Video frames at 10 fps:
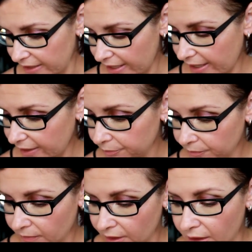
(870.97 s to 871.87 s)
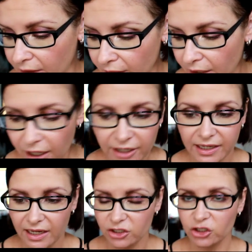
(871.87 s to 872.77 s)
Yay!
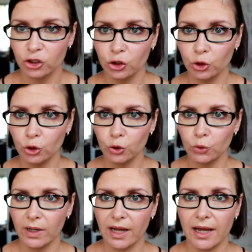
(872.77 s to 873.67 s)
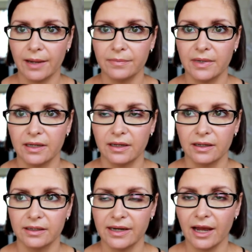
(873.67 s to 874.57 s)
Okay, 2
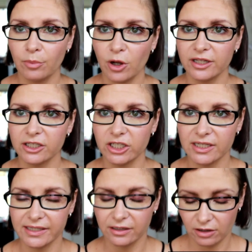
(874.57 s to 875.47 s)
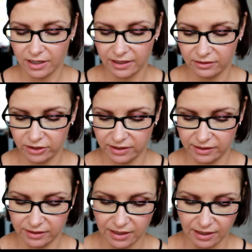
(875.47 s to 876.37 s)
nail polishes that I've
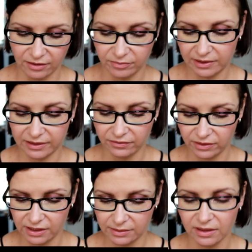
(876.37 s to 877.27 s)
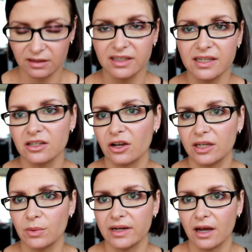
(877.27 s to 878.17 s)
been loving this one. I tend to
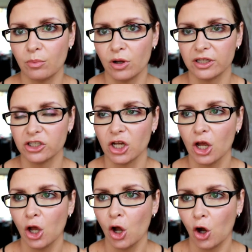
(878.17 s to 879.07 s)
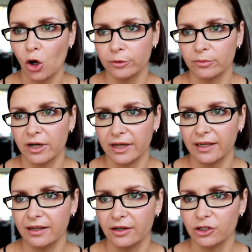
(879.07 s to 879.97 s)
only wear nail polish on
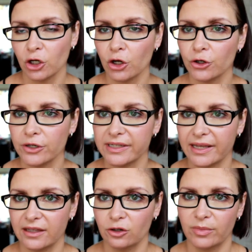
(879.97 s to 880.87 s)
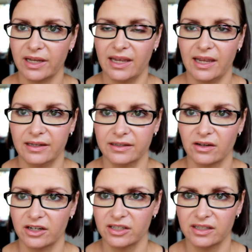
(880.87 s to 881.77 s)
my toes, and then on my hands
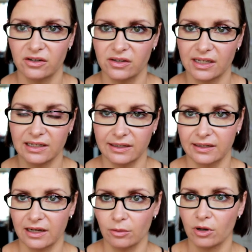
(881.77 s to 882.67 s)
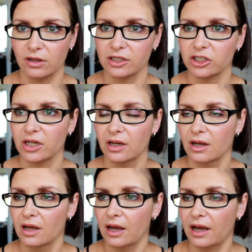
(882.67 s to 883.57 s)
I just use a clear nail polish,
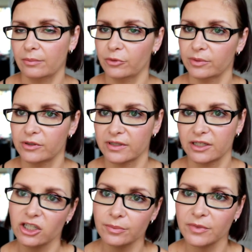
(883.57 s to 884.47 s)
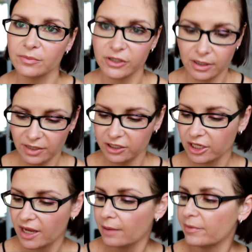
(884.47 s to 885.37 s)
probably because I chip them so much.
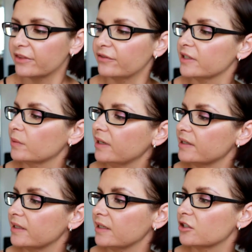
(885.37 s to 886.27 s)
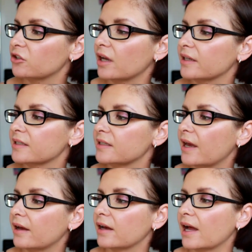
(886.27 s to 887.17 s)
But the first one is the Australis
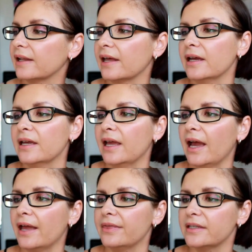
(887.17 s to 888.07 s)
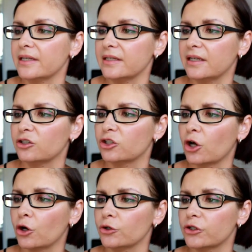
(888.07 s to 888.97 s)
nail colour, and this is in
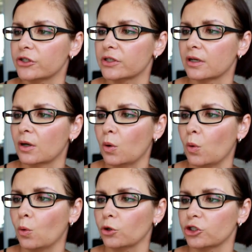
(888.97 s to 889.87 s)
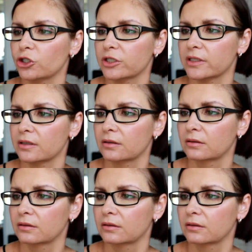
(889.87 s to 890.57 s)
Totes Orches.